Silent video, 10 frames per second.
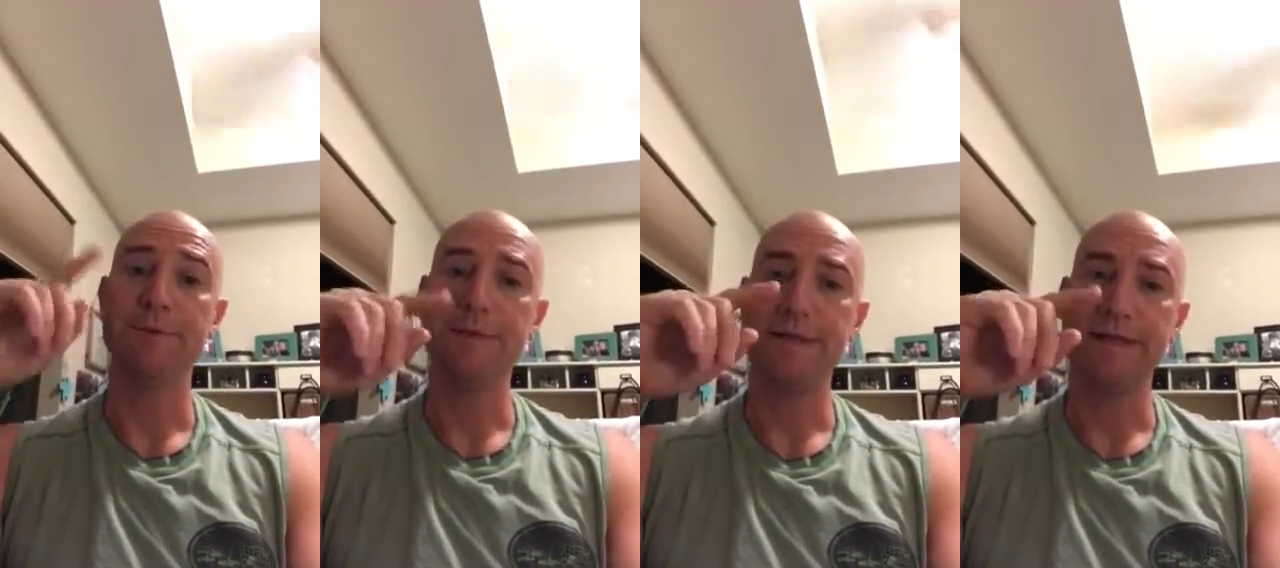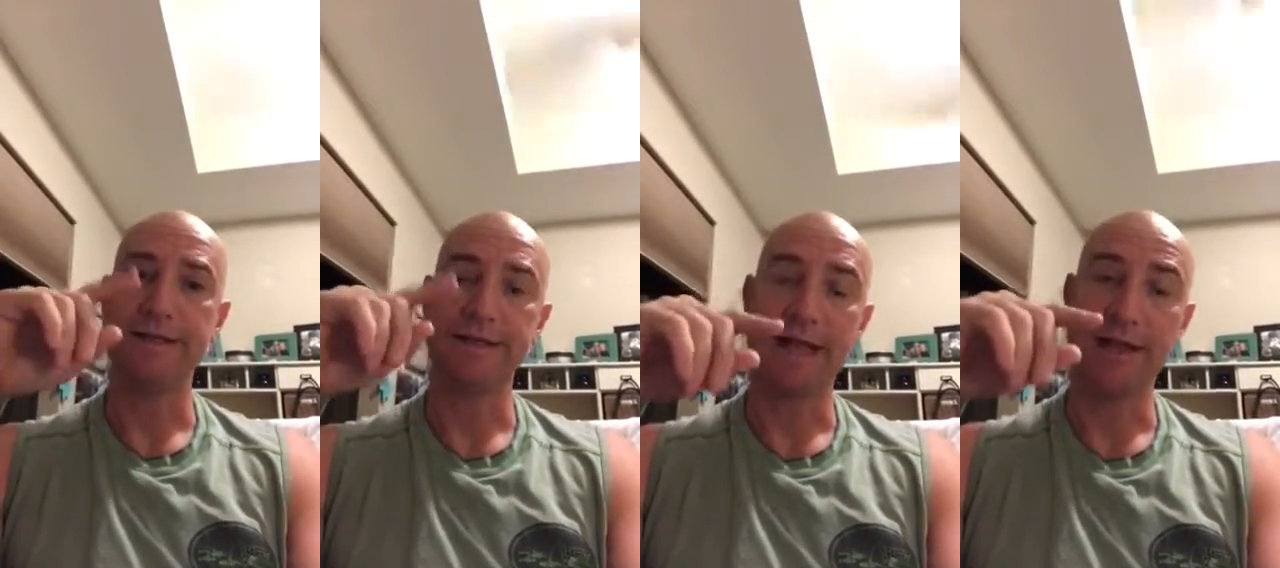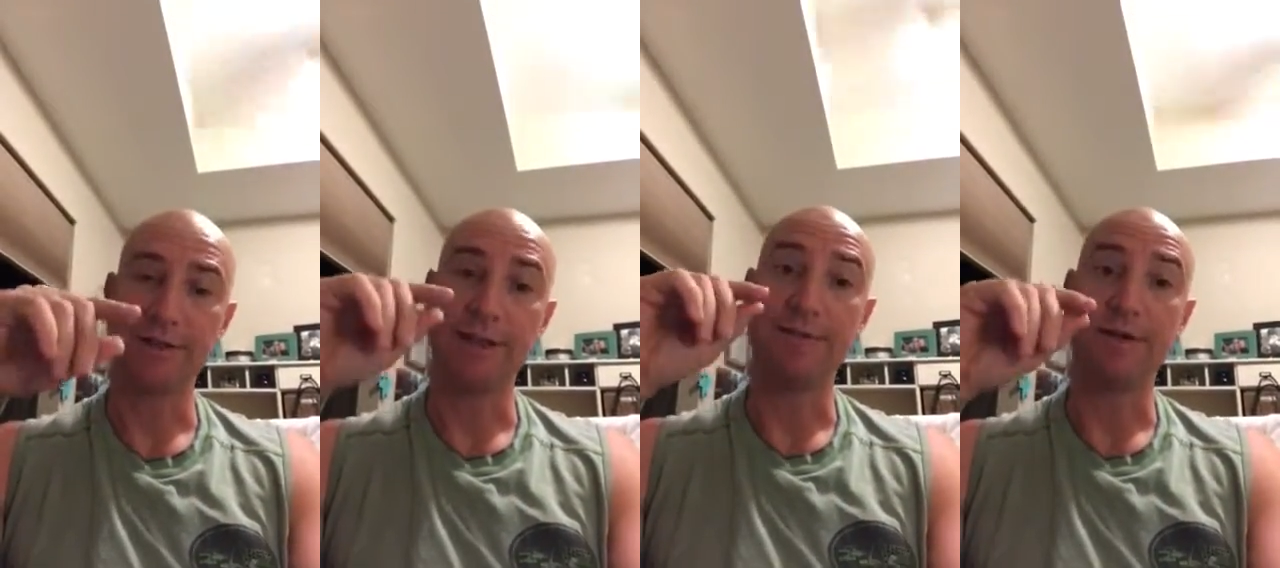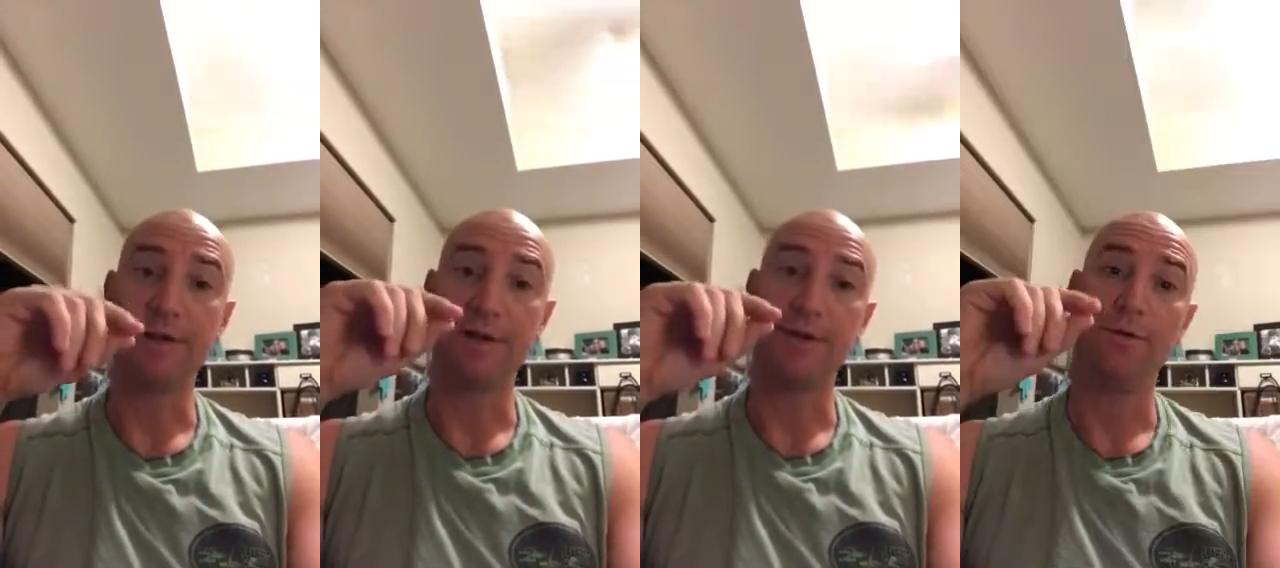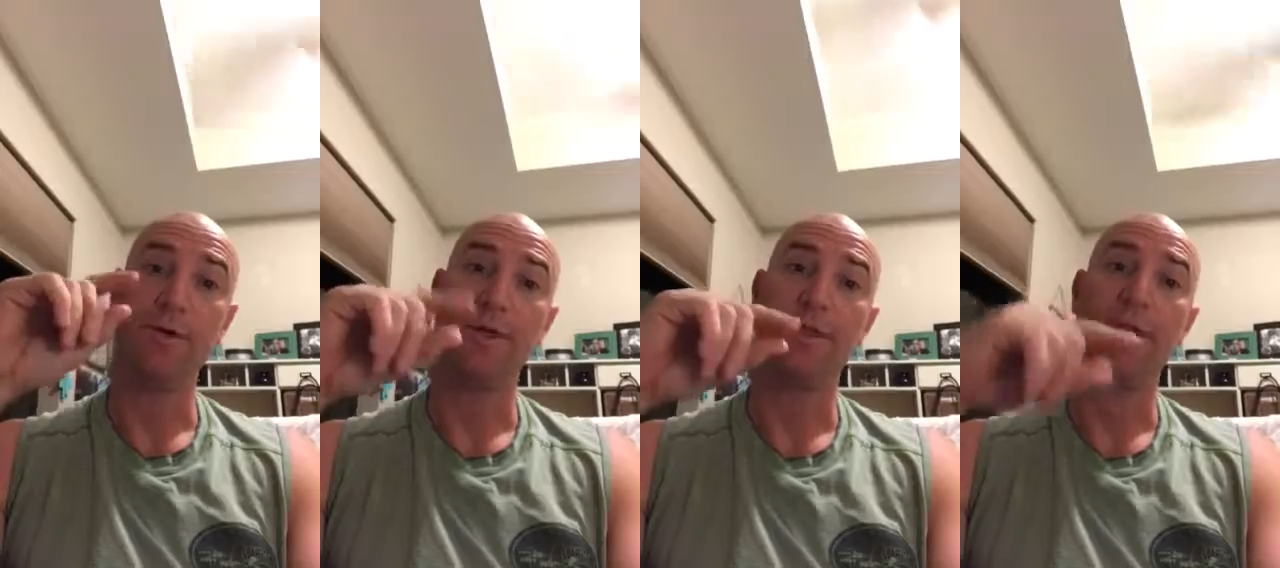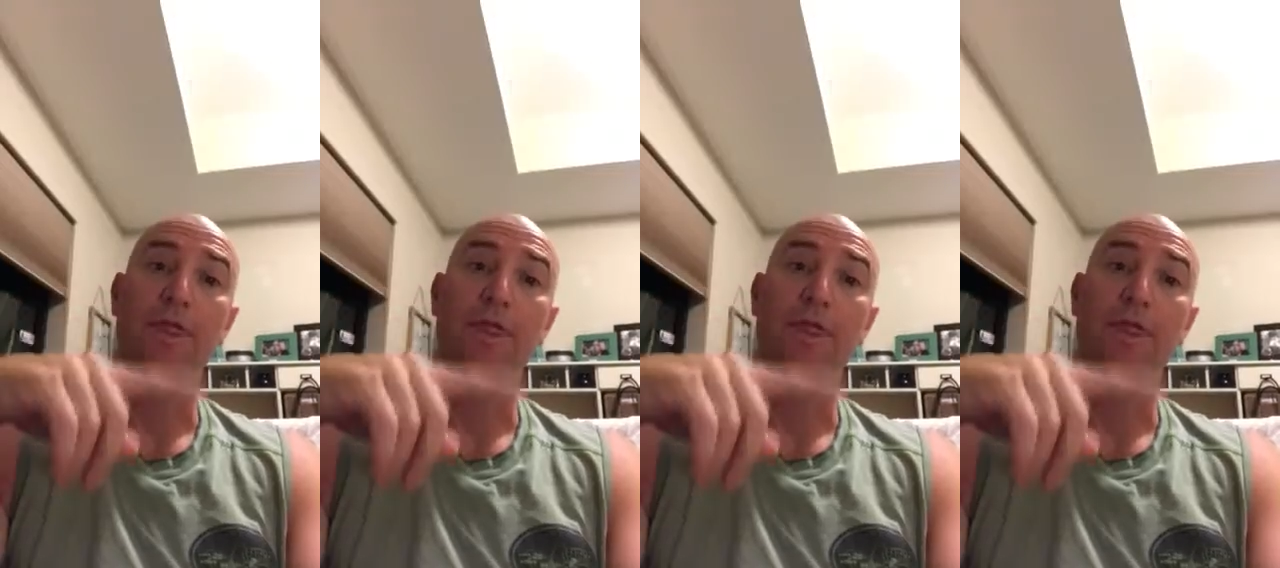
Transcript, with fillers: doing today is actually I'm going to go with